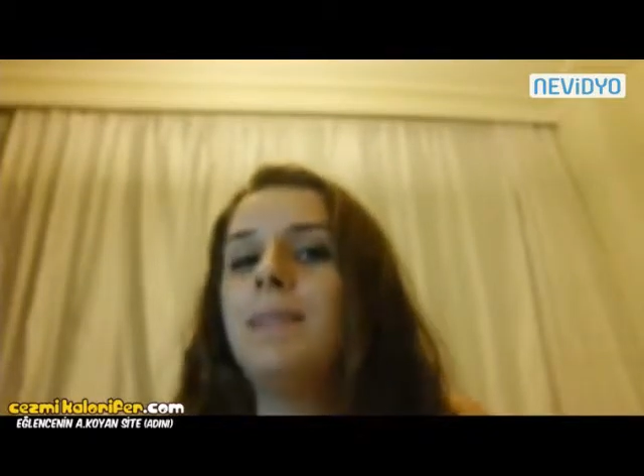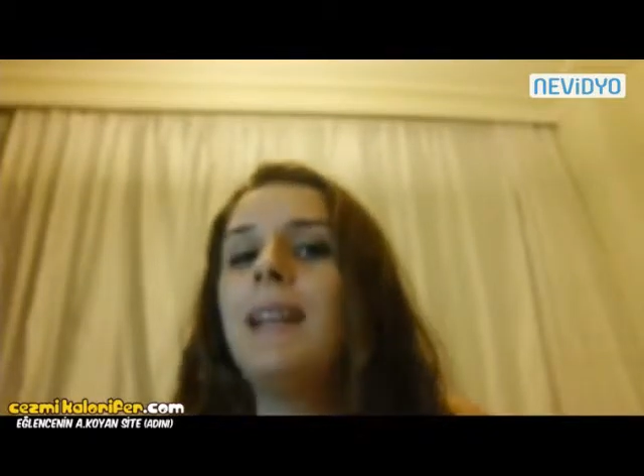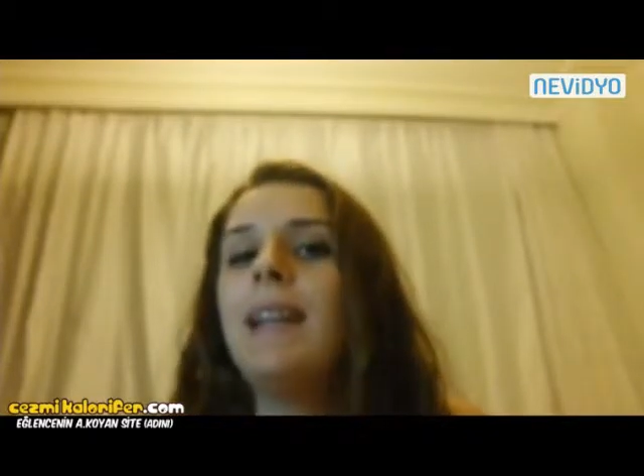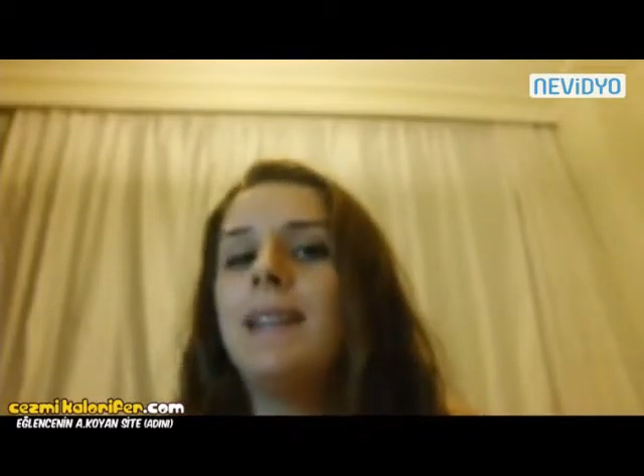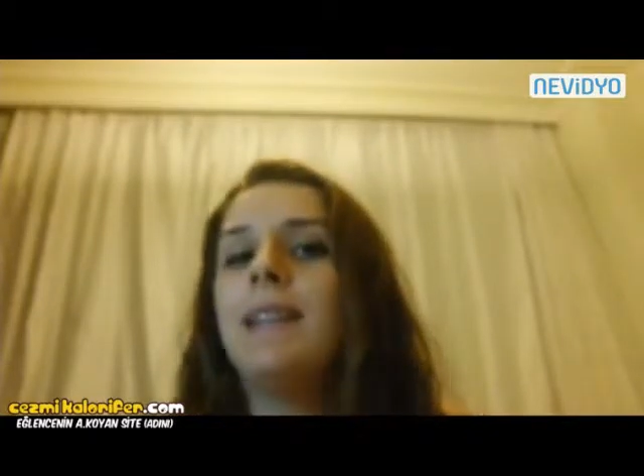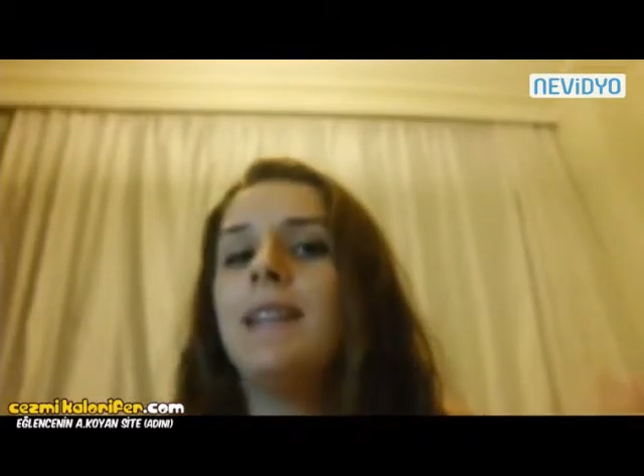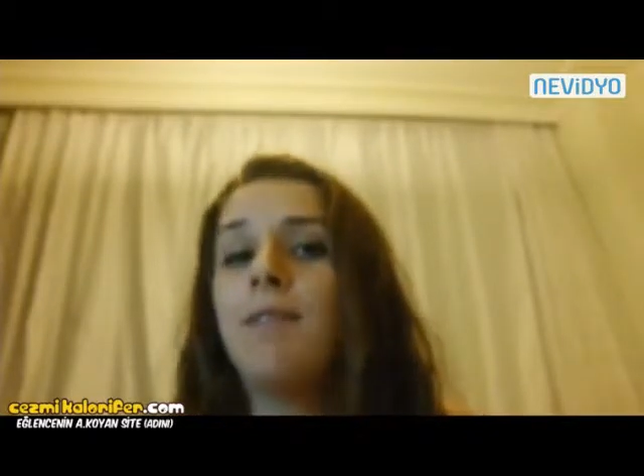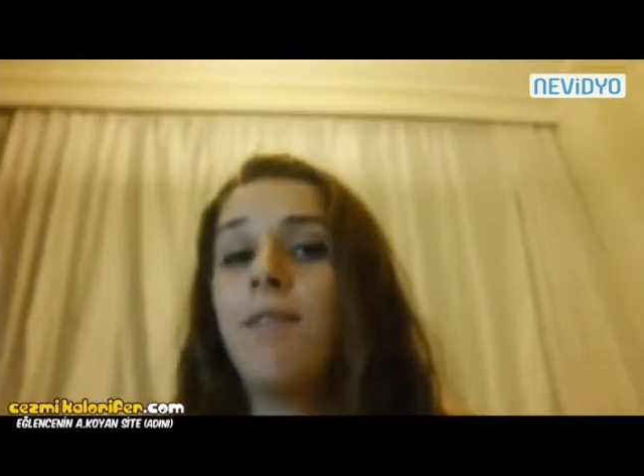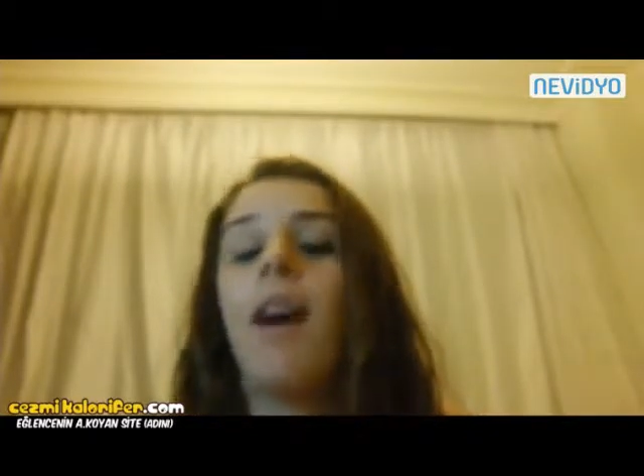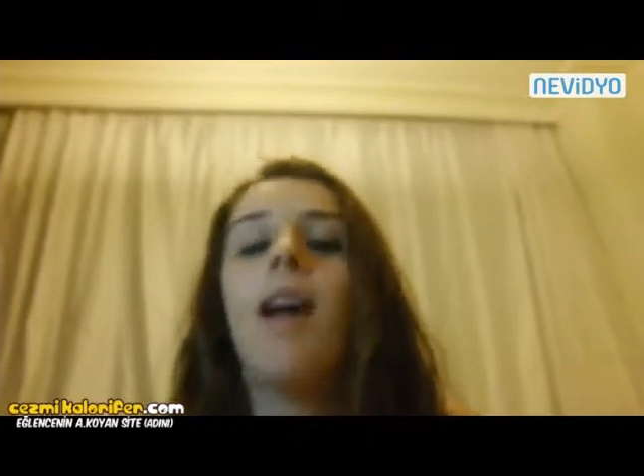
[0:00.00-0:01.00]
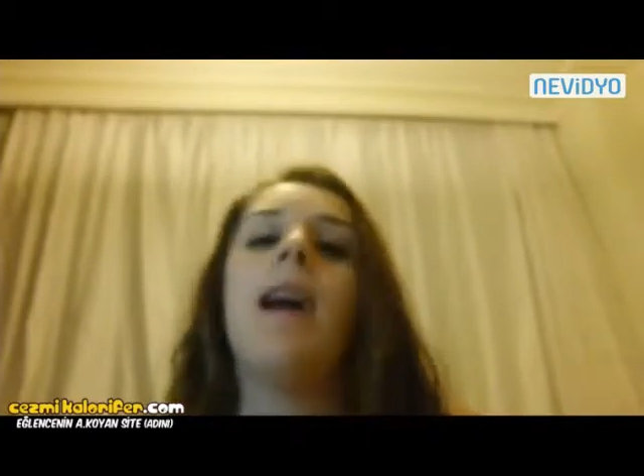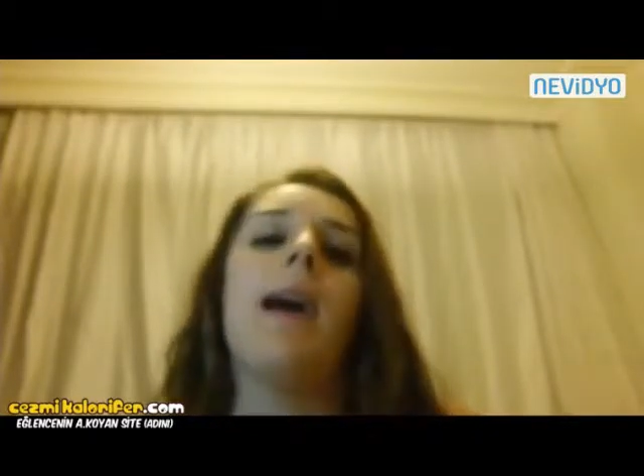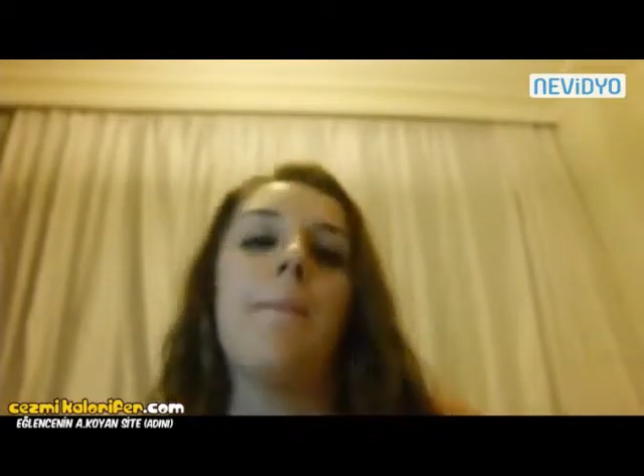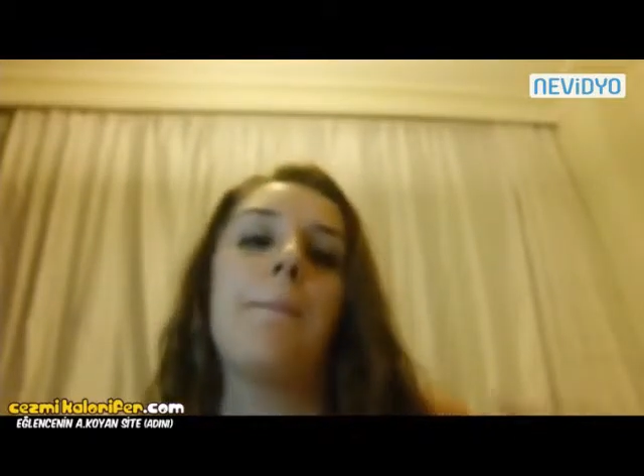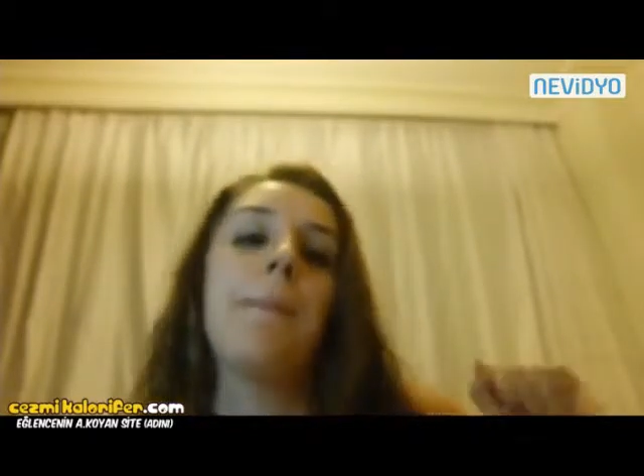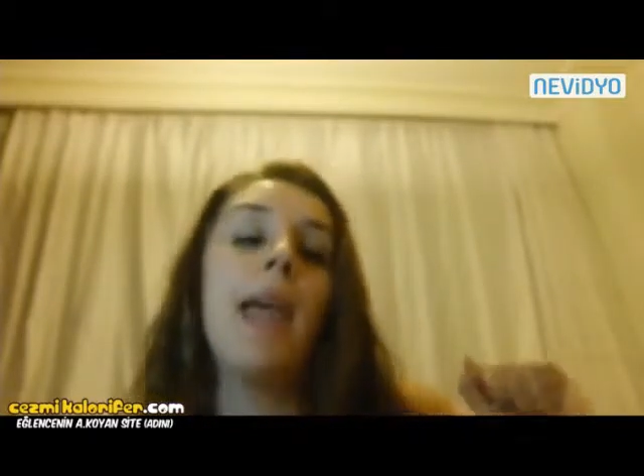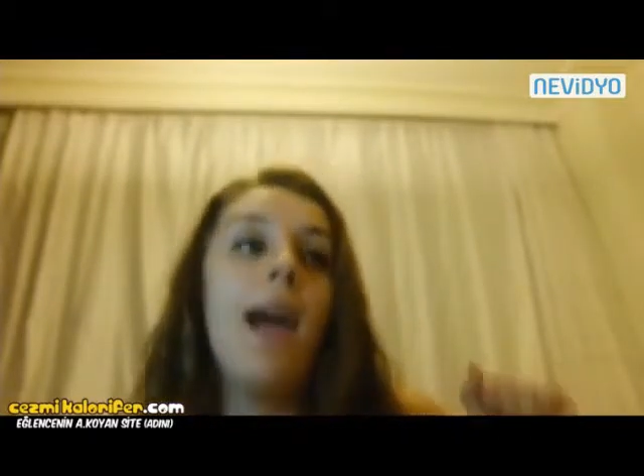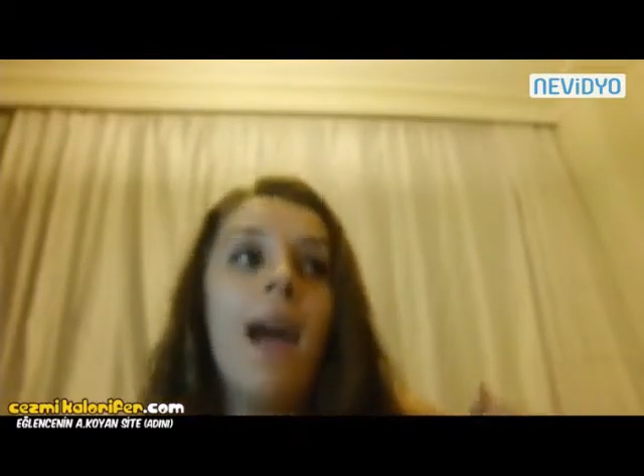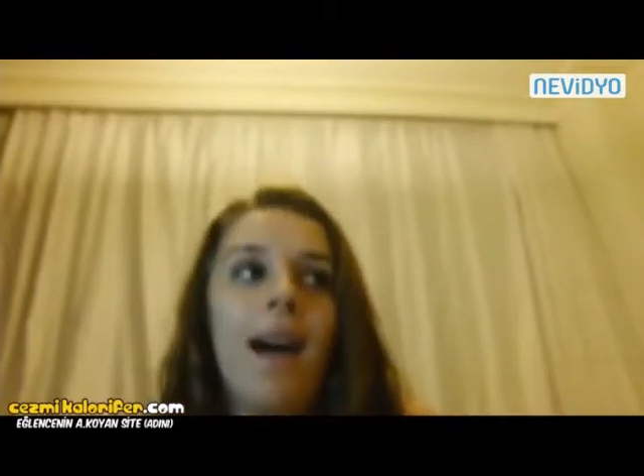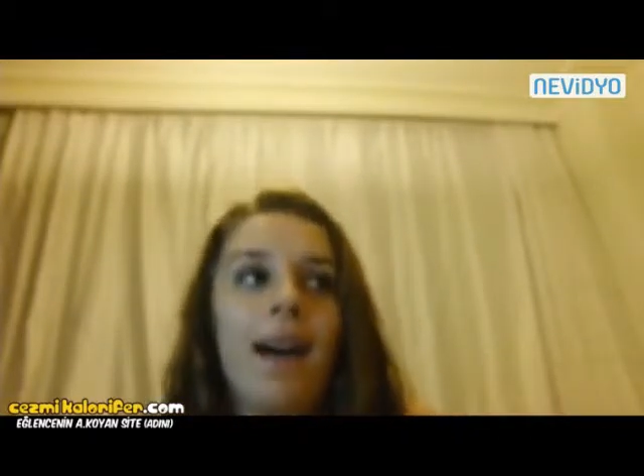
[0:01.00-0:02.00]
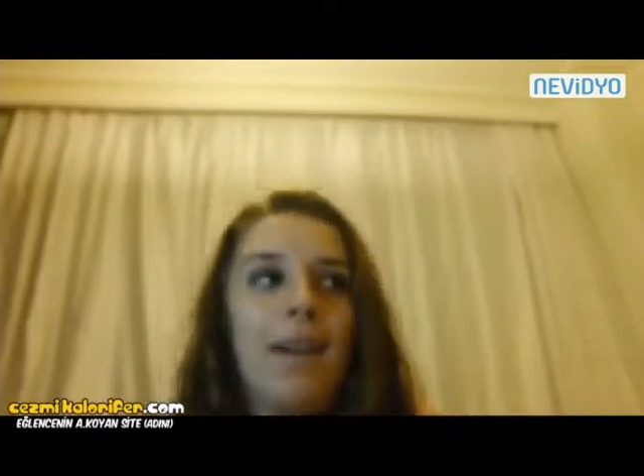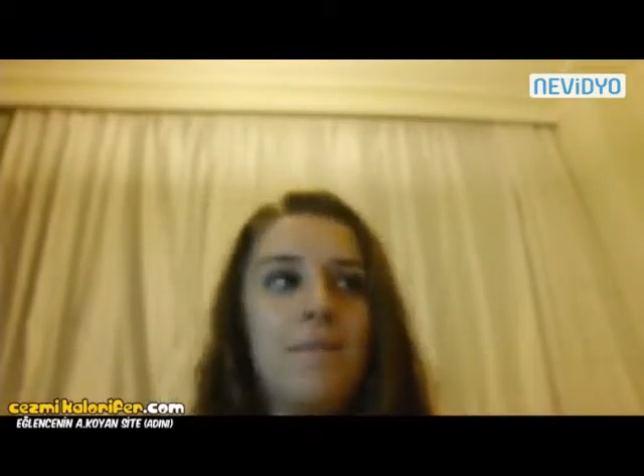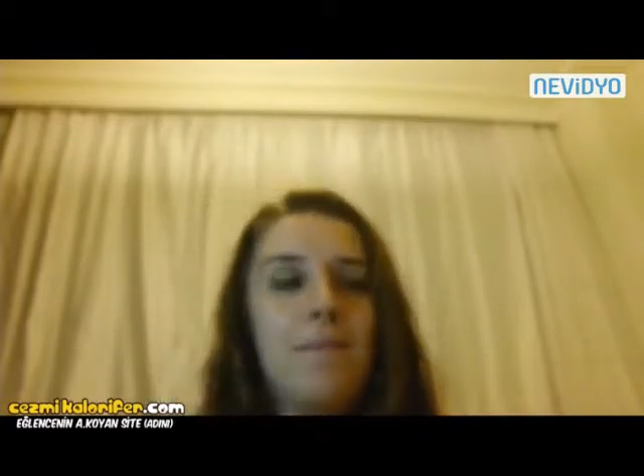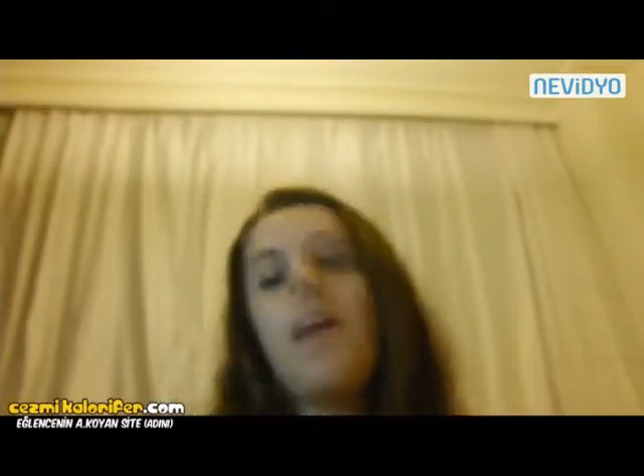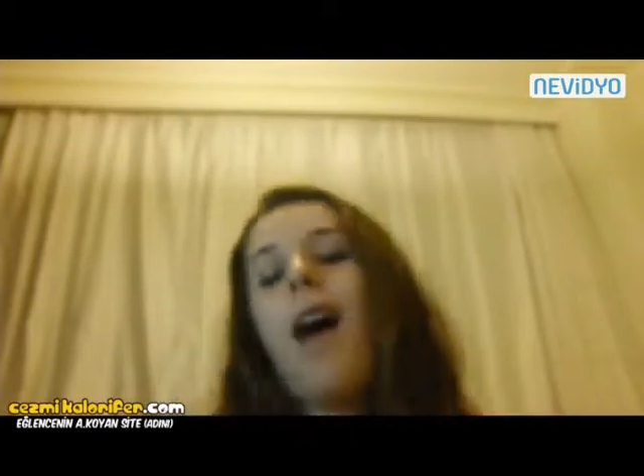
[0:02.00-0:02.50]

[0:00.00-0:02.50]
that is why I am. Um,